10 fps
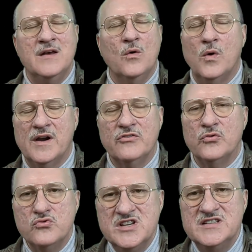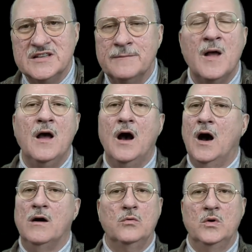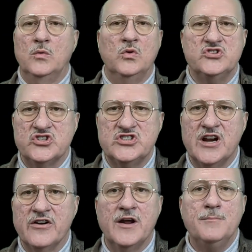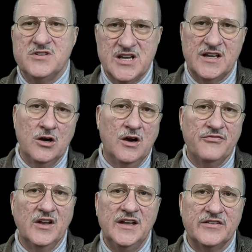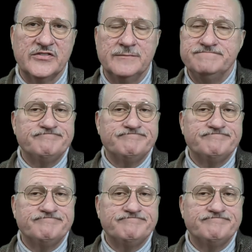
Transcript: Whatever reason, we'll just tear it up and take you off the list.